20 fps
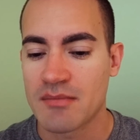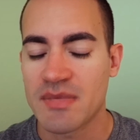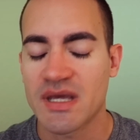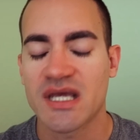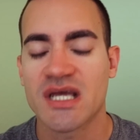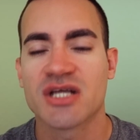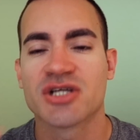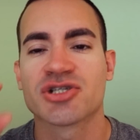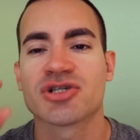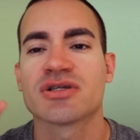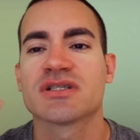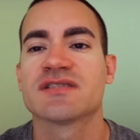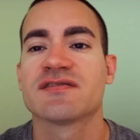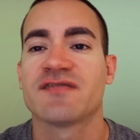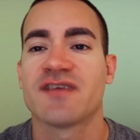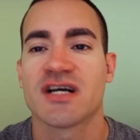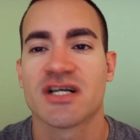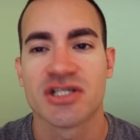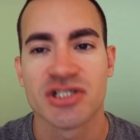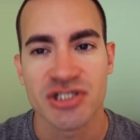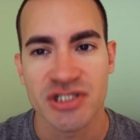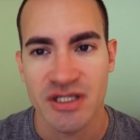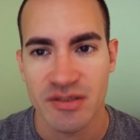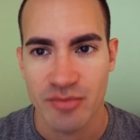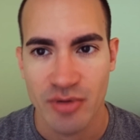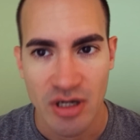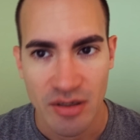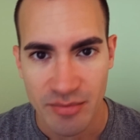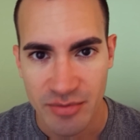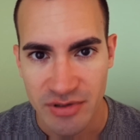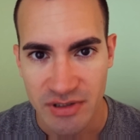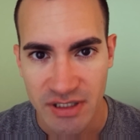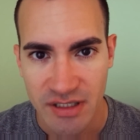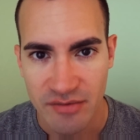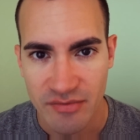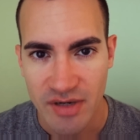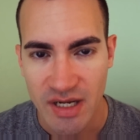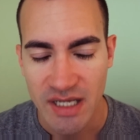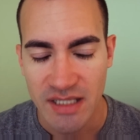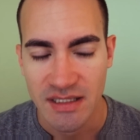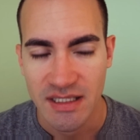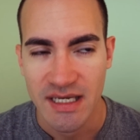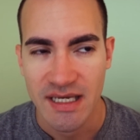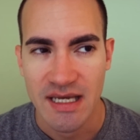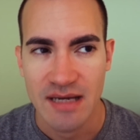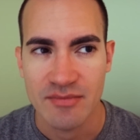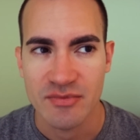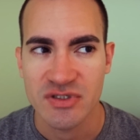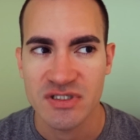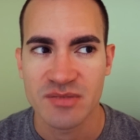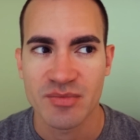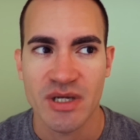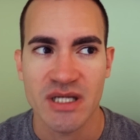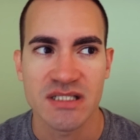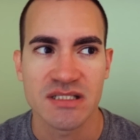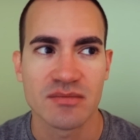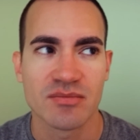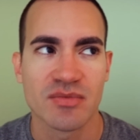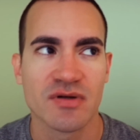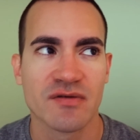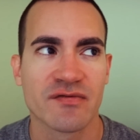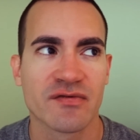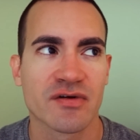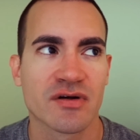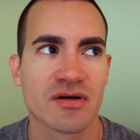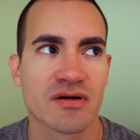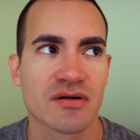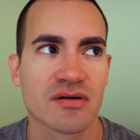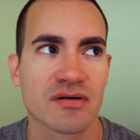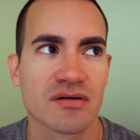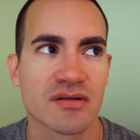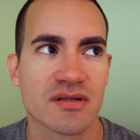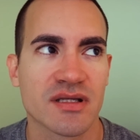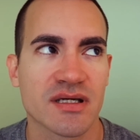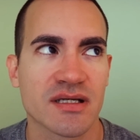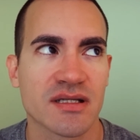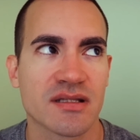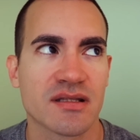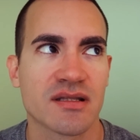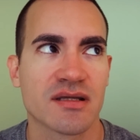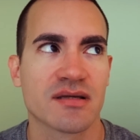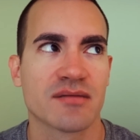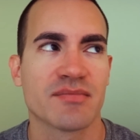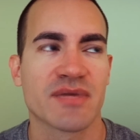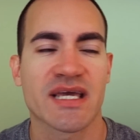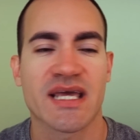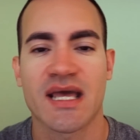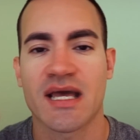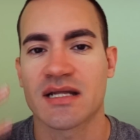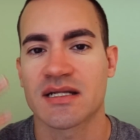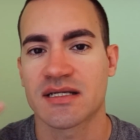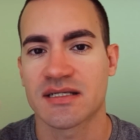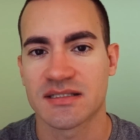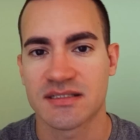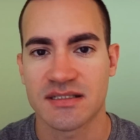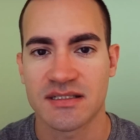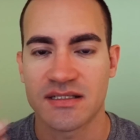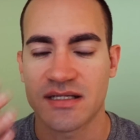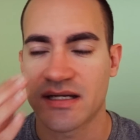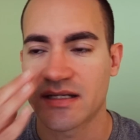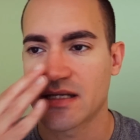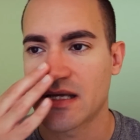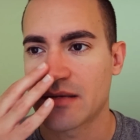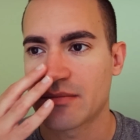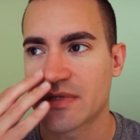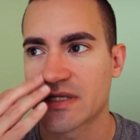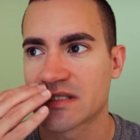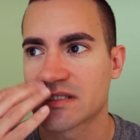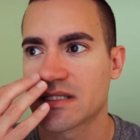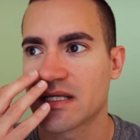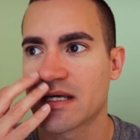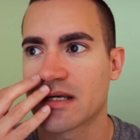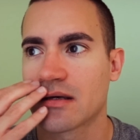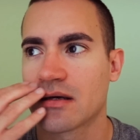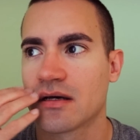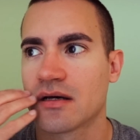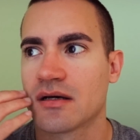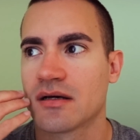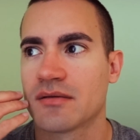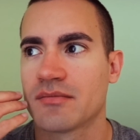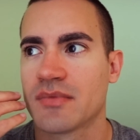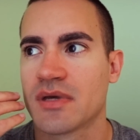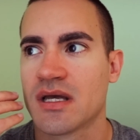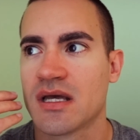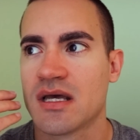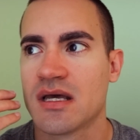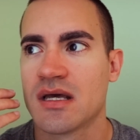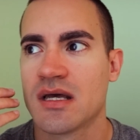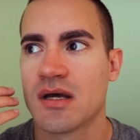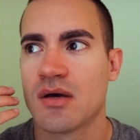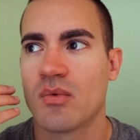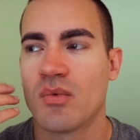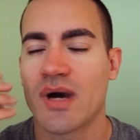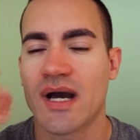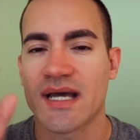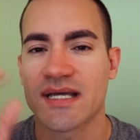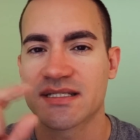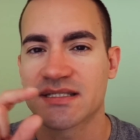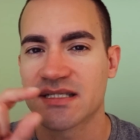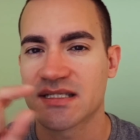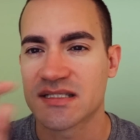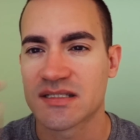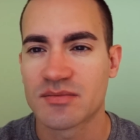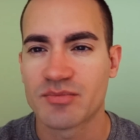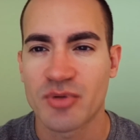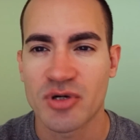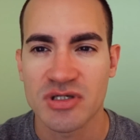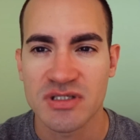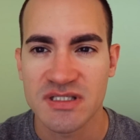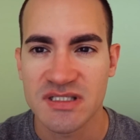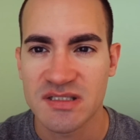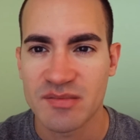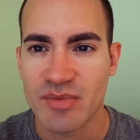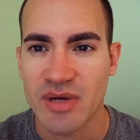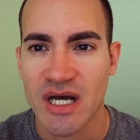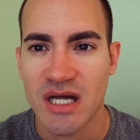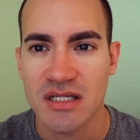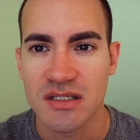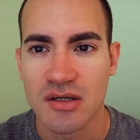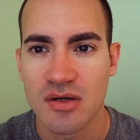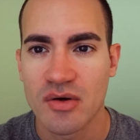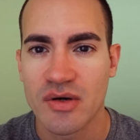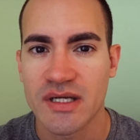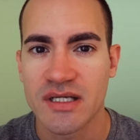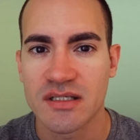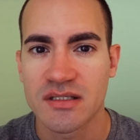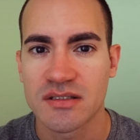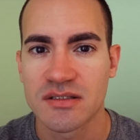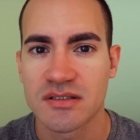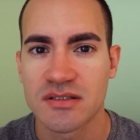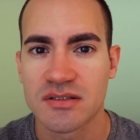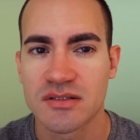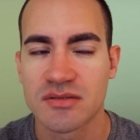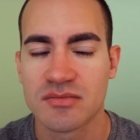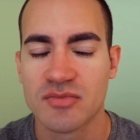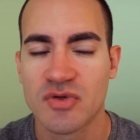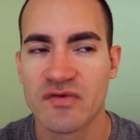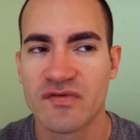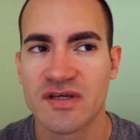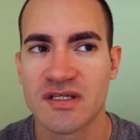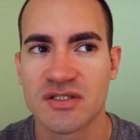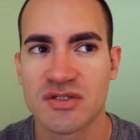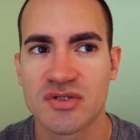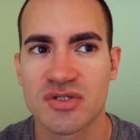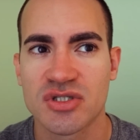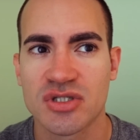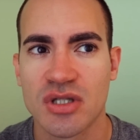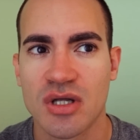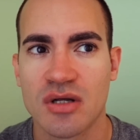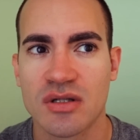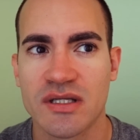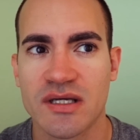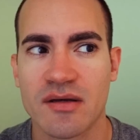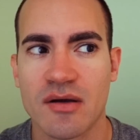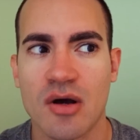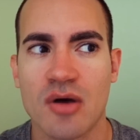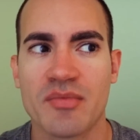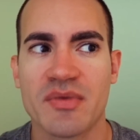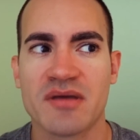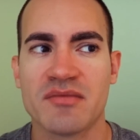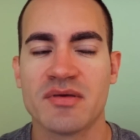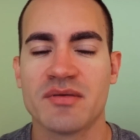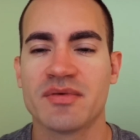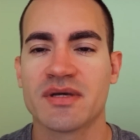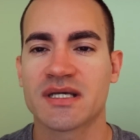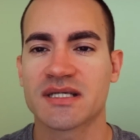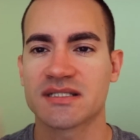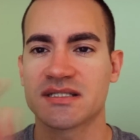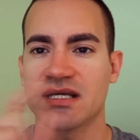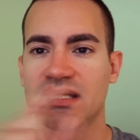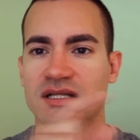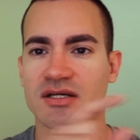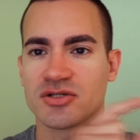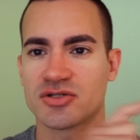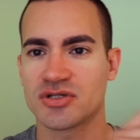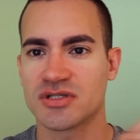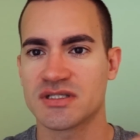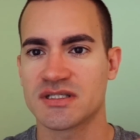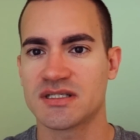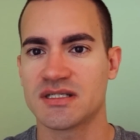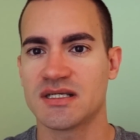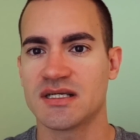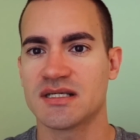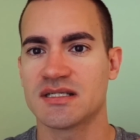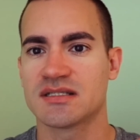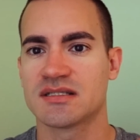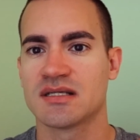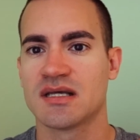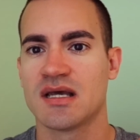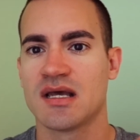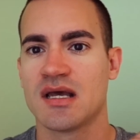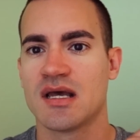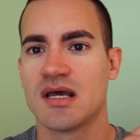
making sure it's functioning properly, right? Like I'm responsible for the mechanics, the dynamics, like why is this person's pod moving too slowly? Oh, maybe because the electricity is,